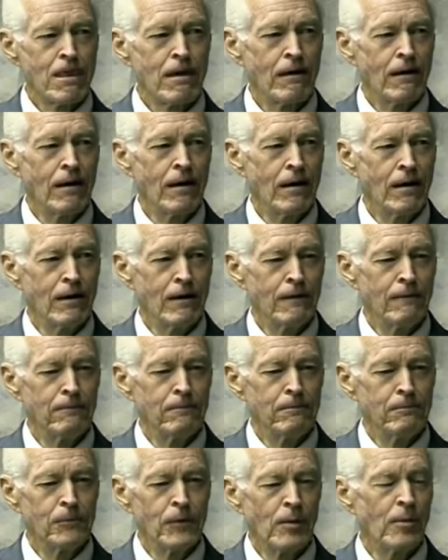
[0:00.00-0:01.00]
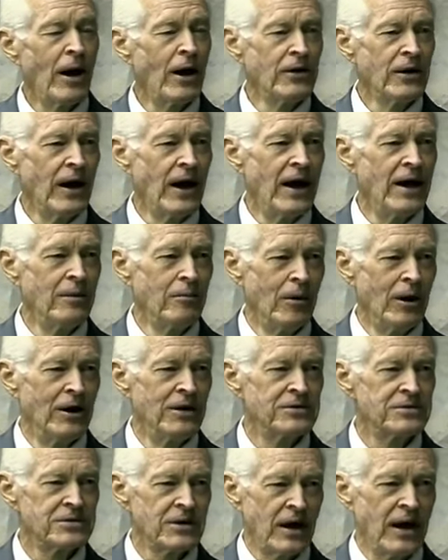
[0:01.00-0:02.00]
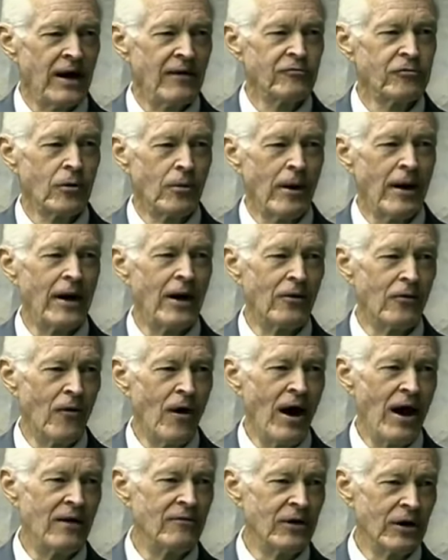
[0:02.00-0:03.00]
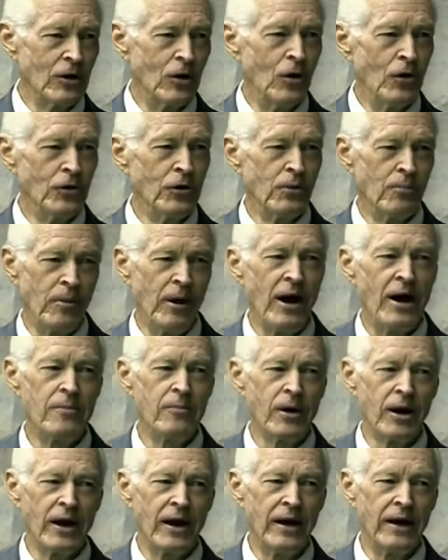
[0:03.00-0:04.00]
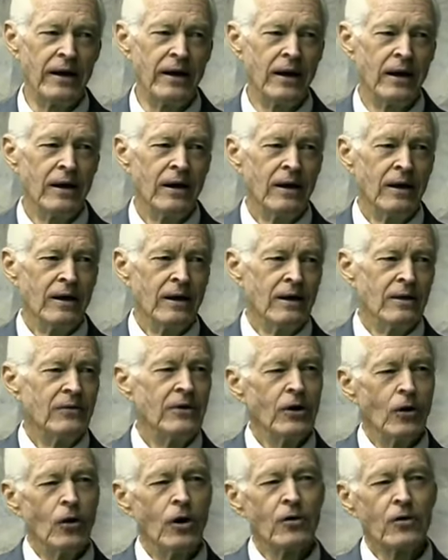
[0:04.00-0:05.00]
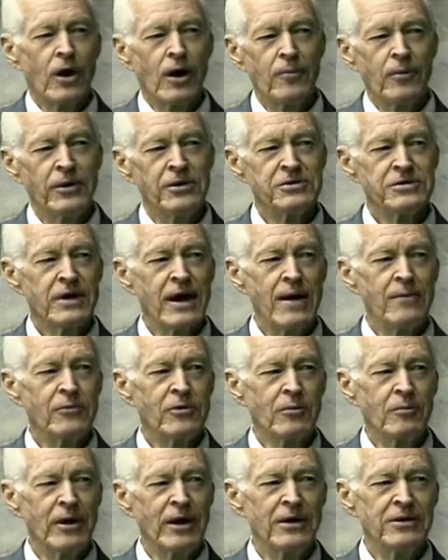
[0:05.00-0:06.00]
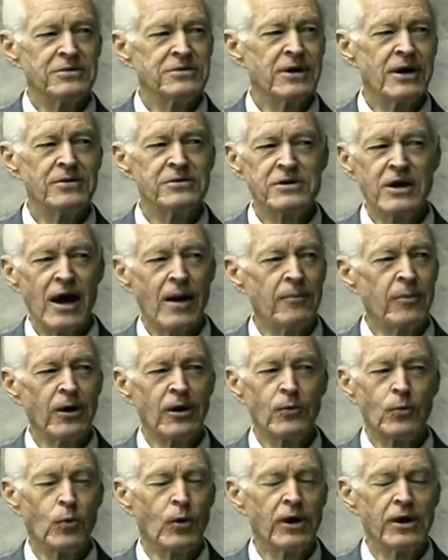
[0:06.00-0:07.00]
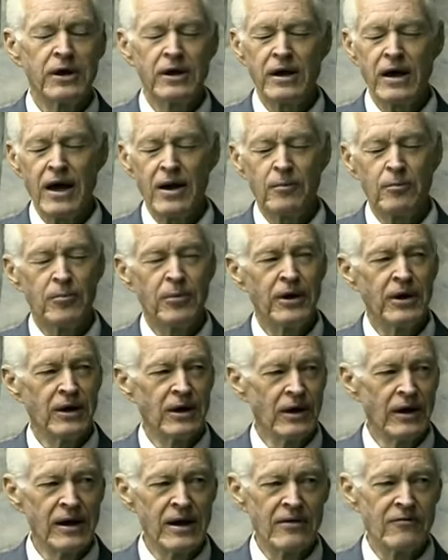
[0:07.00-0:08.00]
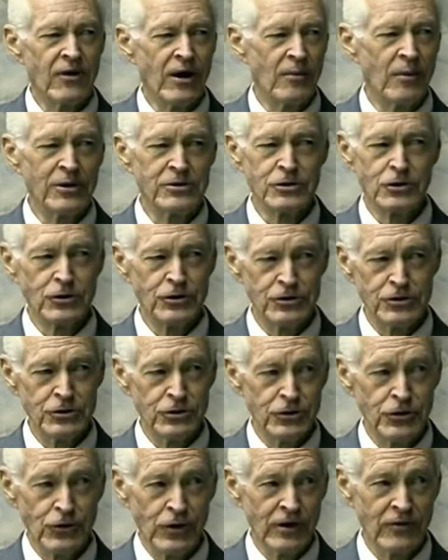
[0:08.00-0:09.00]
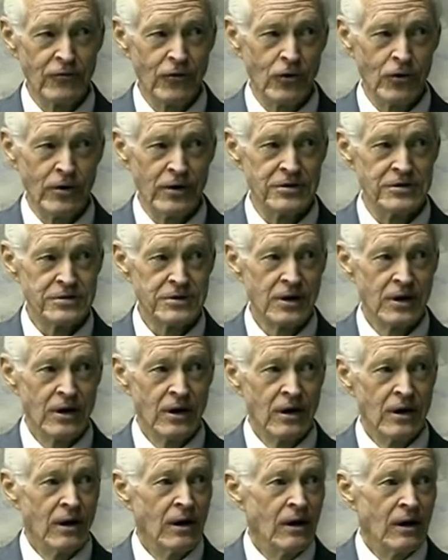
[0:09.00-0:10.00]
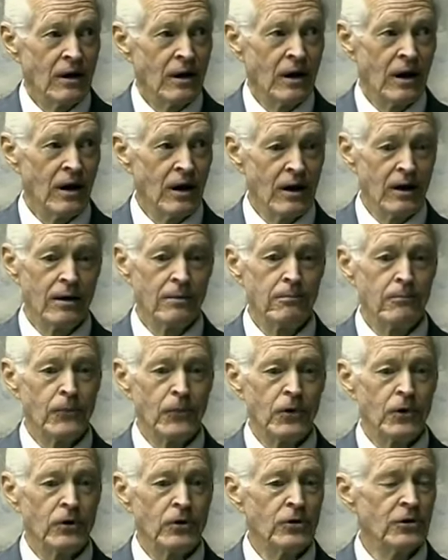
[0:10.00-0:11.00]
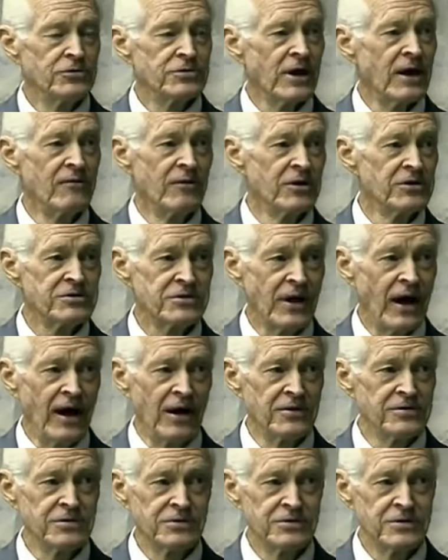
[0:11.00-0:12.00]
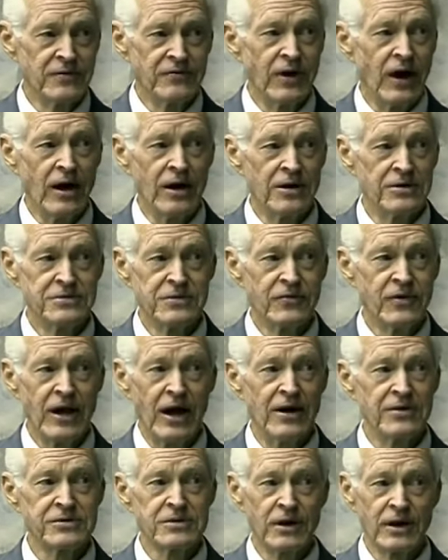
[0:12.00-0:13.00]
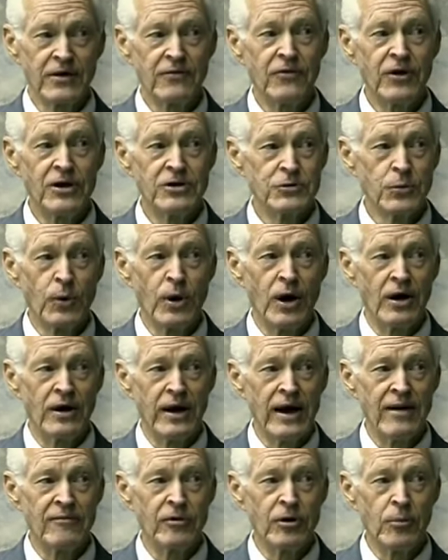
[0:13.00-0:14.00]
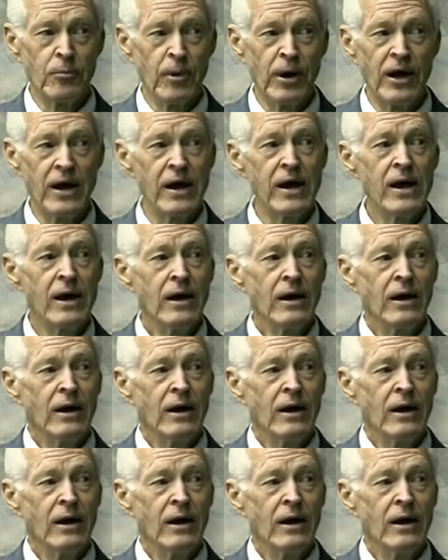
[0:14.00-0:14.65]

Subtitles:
About 9 months after my arriving on the pipeline, the oil companies came to me and said, "Chaplain, we can't believe how much good you're doing for us. You're saving us thousands of dollars of counseling fees we aren't having to pay.